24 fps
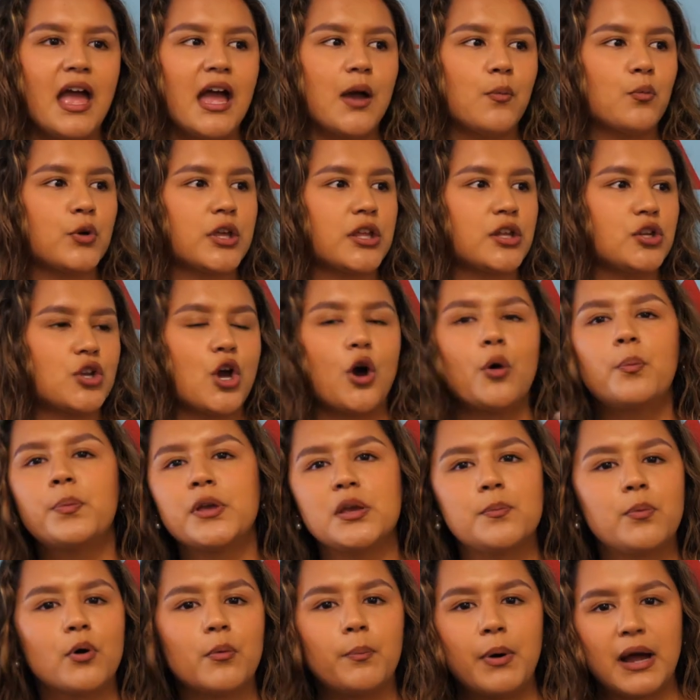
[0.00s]
And we know
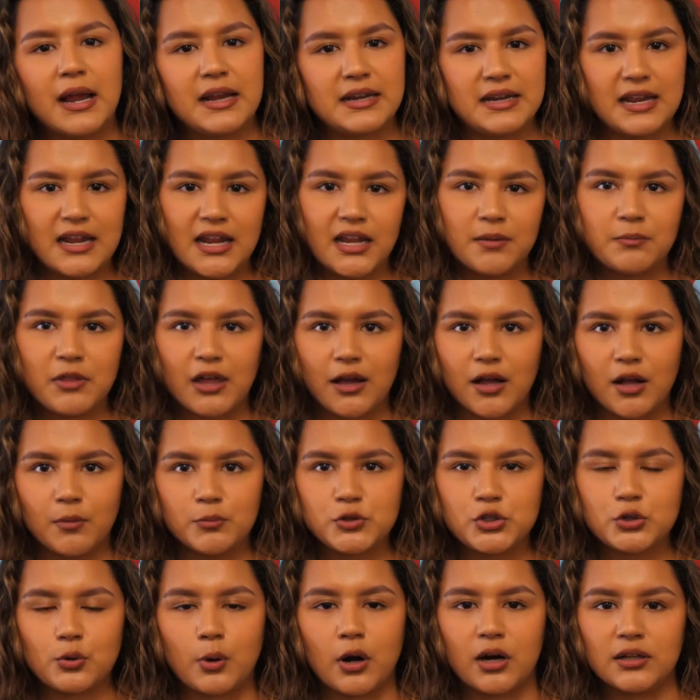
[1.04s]
people by name that come
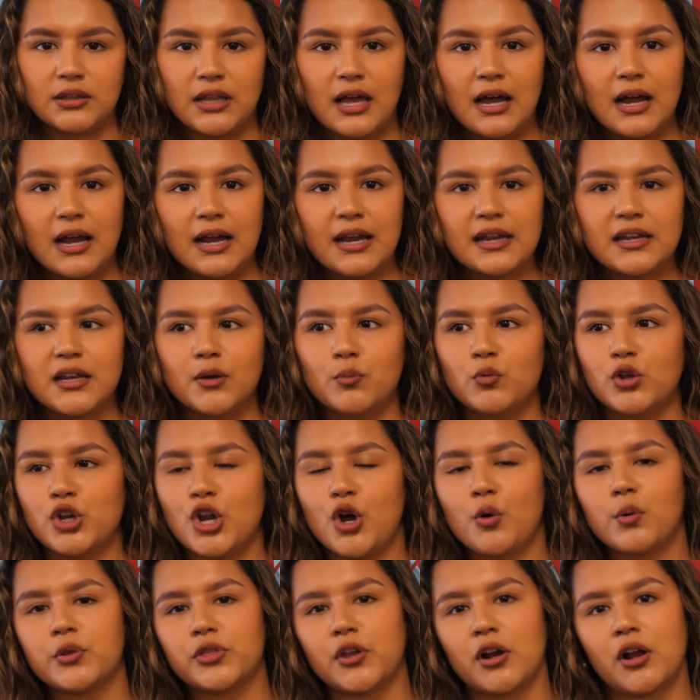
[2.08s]
to our line, and we
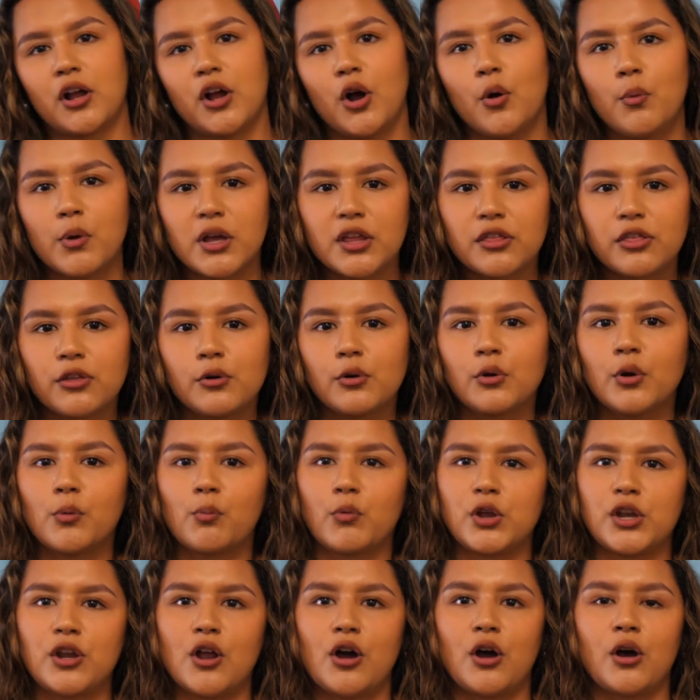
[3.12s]
know what they're going through, and
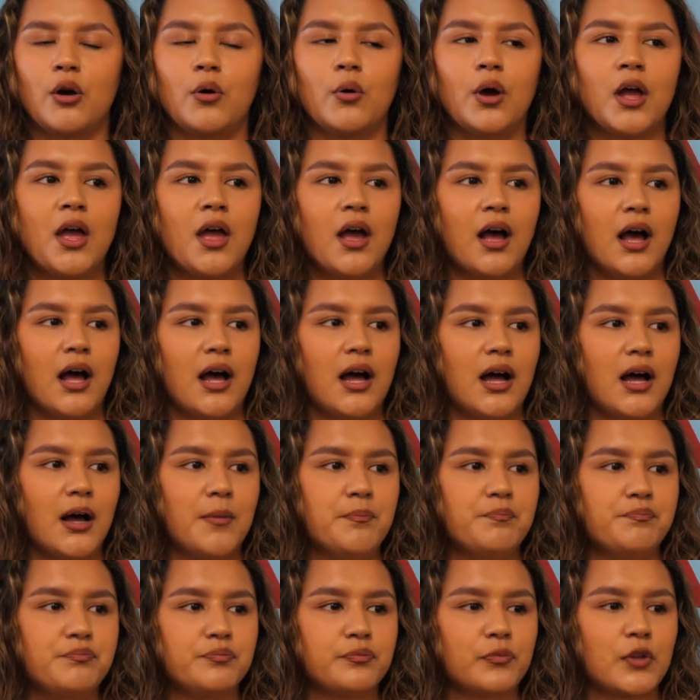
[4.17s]
we know,
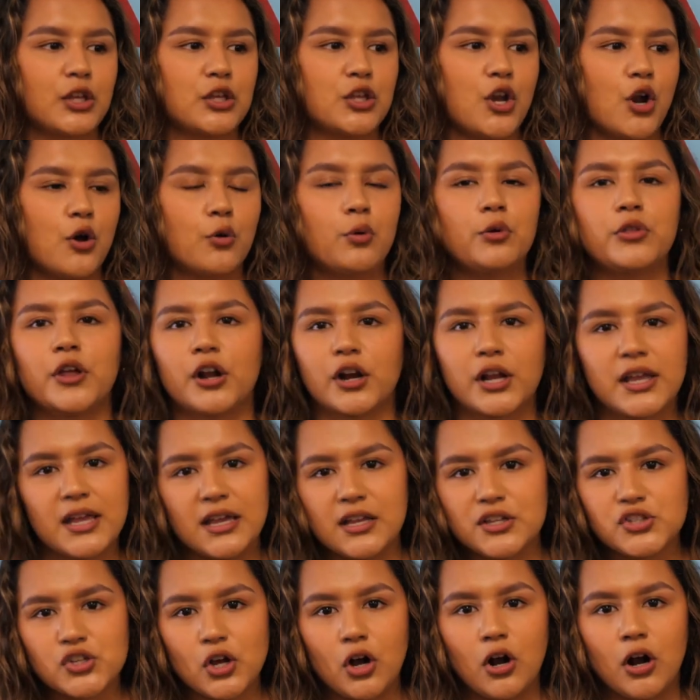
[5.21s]
who their
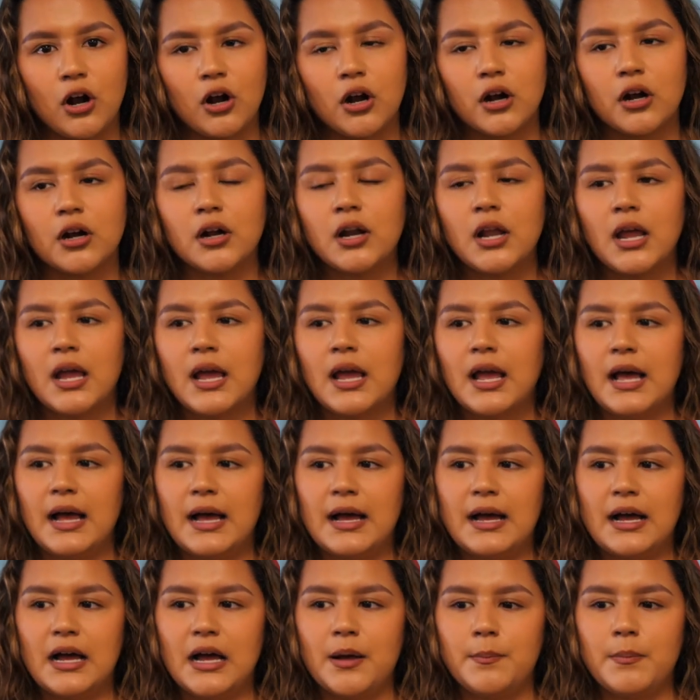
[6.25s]
kids are.
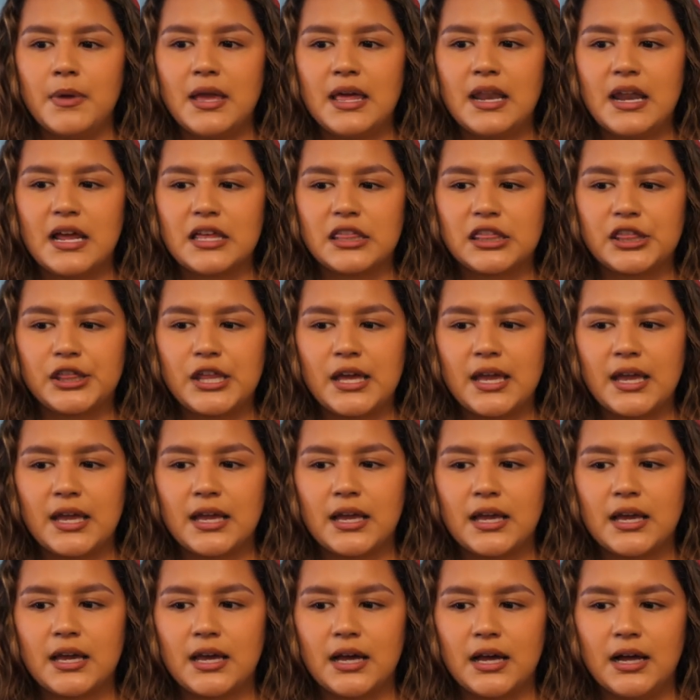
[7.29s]
And I
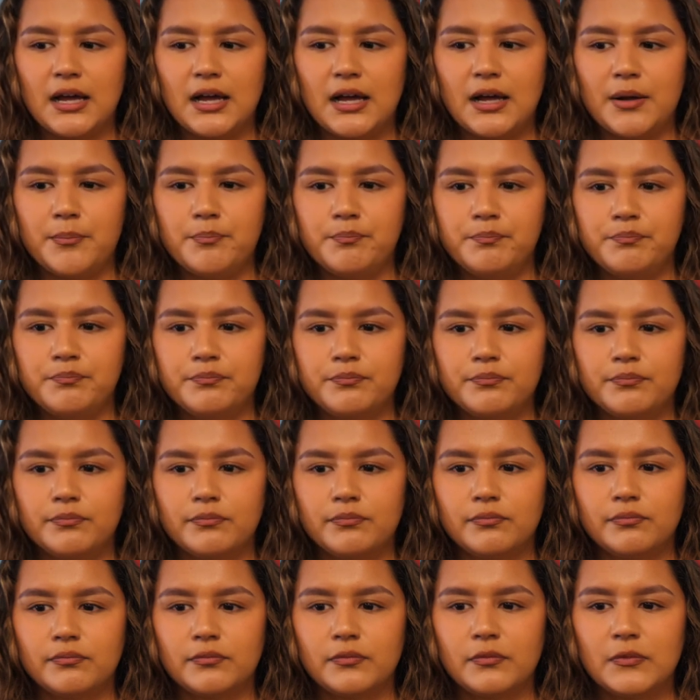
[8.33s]
think,
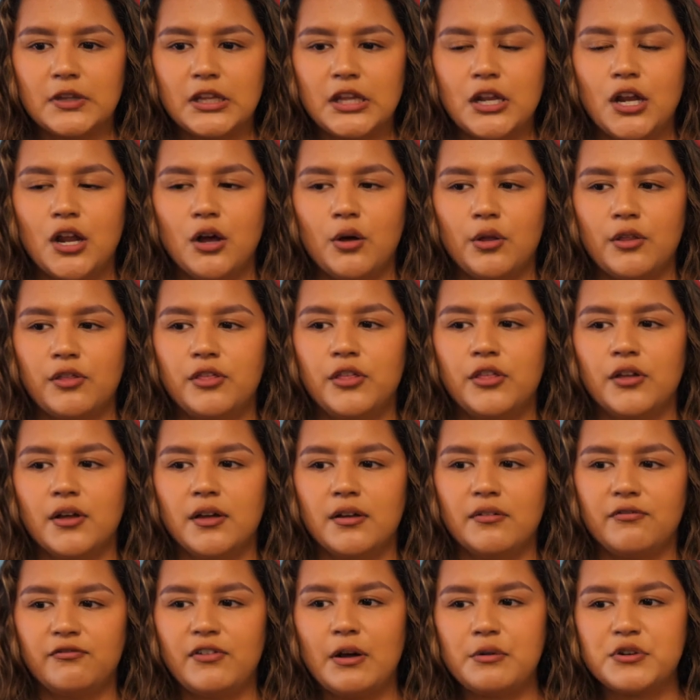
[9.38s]

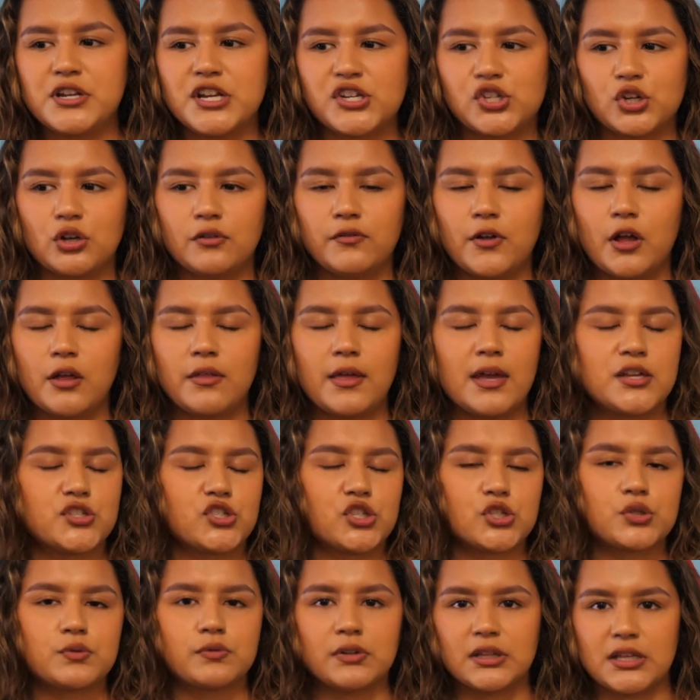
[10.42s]
the foundation of all that is
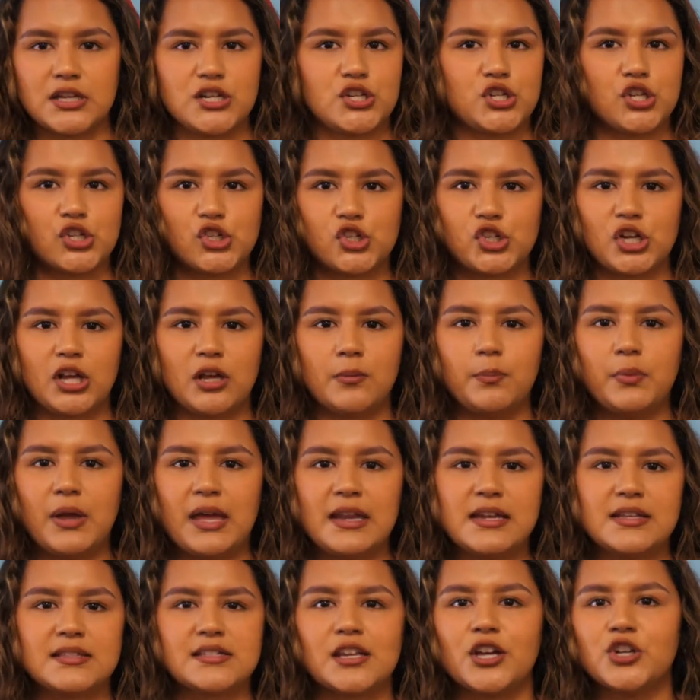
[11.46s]
just relationship,
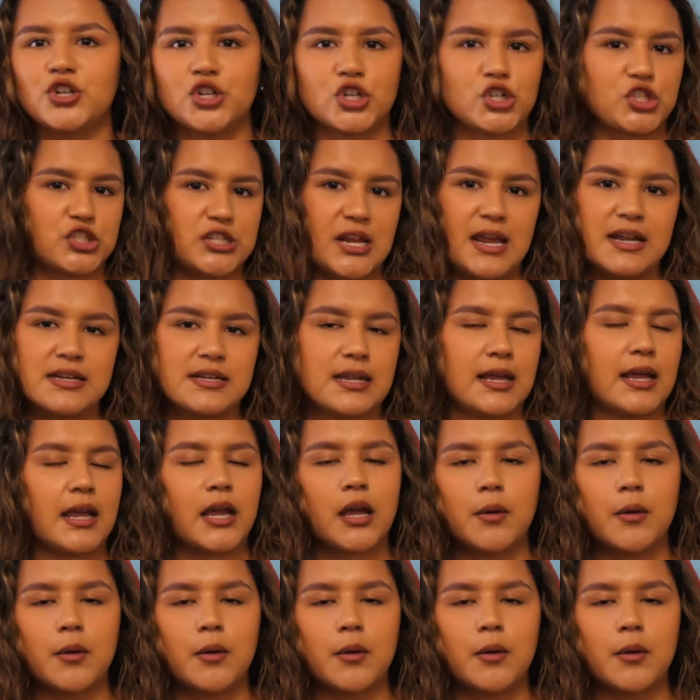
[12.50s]
and it's understanding and